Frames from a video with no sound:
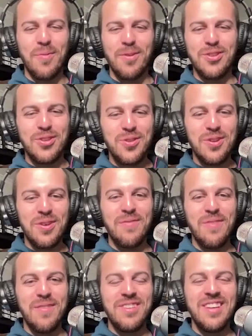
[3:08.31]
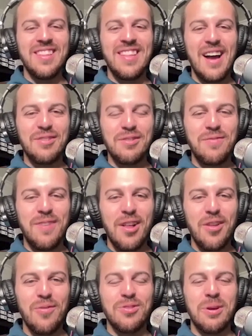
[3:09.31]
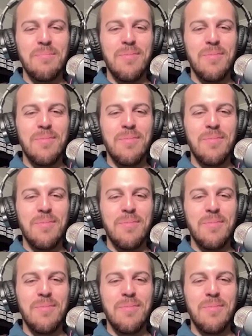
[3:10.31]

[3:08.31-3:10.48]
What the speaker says: But 2 to 15,000 followers a